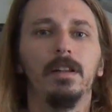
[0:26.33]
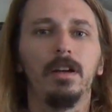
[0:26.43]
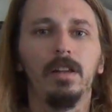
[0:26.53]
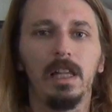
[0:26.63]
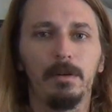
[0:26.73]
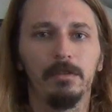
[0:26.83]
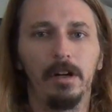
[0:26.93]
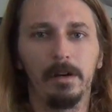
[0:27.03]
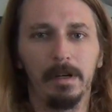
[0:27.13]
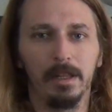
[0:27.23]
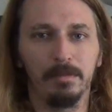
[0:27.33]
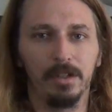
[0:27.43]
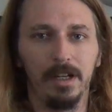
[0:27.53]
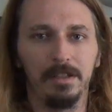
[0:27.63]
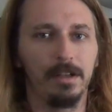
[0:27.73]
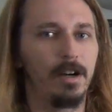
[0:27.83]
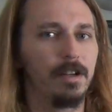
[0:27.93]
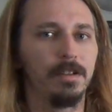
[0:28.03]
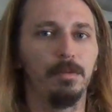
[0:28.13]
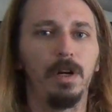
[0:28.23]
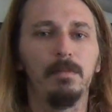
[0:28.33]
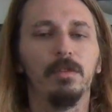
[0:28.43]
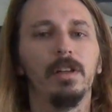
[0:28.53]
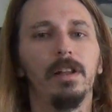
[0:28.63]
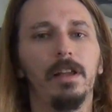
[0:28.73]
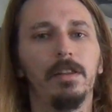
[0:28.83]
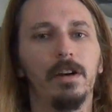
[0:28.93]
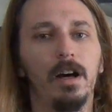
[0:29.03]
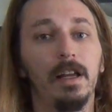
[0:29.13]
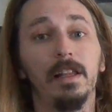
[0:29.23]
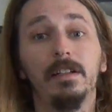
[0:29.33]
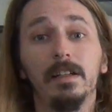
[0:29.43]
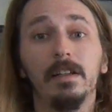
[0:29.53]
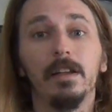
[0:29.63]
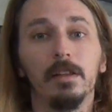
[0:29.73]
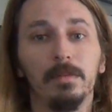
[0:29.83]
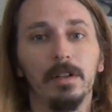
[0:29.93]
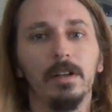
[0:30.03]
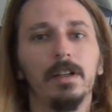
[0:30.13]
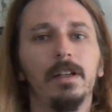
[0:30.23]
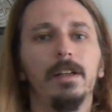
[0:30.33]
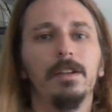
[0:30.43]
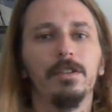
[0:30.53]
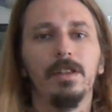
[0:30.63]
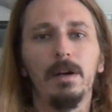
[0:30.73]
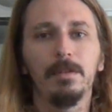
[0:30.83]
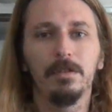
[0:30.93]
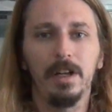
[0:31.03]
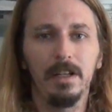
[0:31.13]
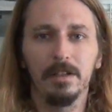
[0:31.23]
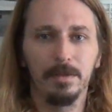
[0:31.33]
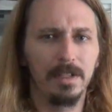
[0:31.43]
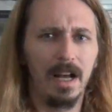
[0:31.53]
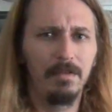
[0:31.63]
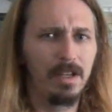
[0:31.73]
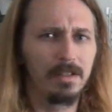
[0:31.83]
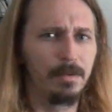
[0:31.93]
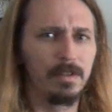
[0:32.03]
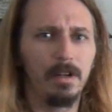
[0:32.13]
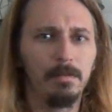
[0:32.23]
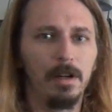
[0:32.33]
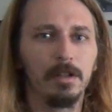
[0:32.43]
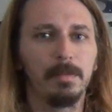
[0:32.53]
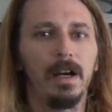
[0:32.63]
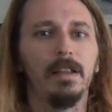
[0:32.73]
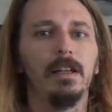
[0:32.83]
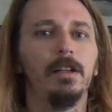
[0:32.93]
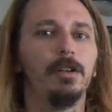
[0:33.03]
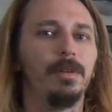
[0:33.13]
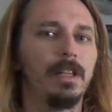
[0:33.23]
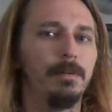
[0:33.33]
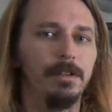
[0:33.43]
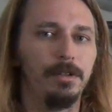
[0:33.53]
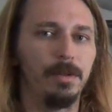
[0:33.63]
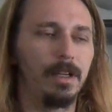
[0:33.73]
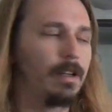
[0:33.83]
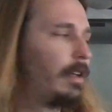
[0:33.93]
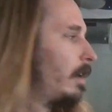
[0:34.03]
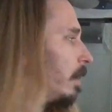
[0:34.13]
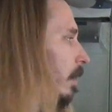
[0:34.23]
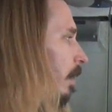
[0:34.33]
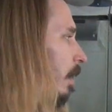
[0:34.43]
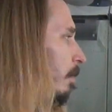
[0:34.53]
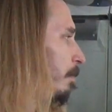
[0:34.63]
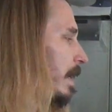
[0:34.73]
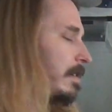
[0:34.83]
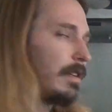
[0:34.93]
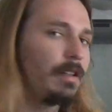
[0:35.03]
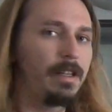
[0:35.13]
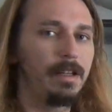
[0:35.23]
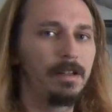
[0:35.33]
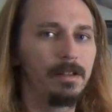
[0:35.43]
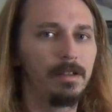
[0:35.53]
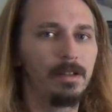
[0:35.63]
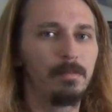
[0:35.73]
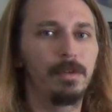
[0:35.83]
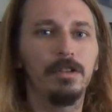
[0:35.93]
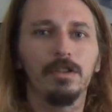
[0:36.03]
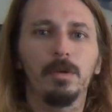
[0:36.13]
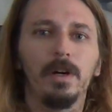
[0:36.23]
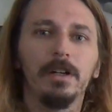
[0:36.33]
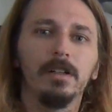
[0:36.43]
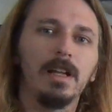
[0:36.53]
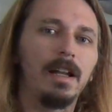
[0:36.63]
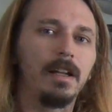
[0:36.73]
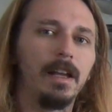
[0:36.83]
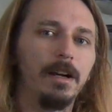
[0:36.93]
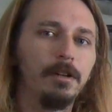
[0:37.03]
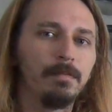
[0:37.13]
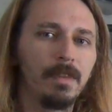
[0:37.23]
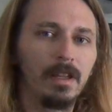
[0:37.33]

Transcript: Luckily they were wrong about the price. It costed way more than they thought, and they didn't get the bird. So that was great because it was obvious it was an impulse buy and they didn't know what they were doing. Basically, birds require a lot of care.